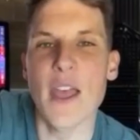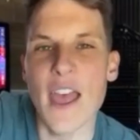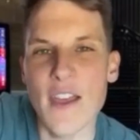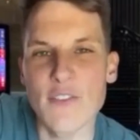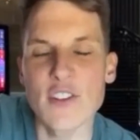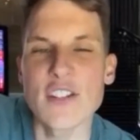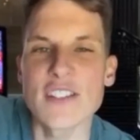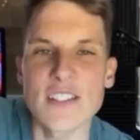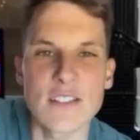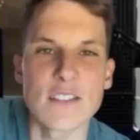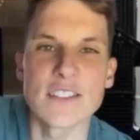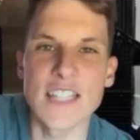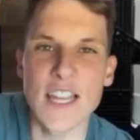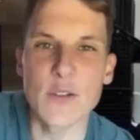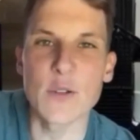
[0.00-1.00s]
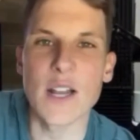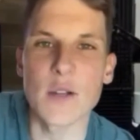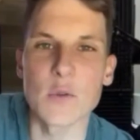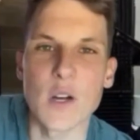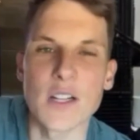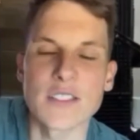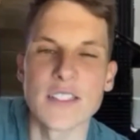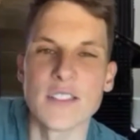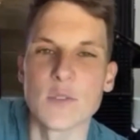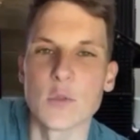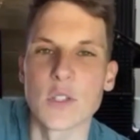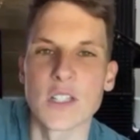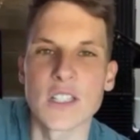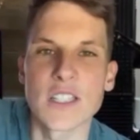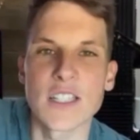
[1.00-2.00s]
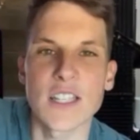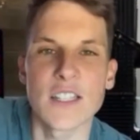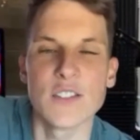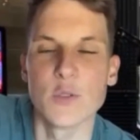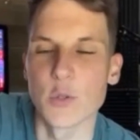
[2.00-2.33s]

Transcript: Every single day when I walked into work, you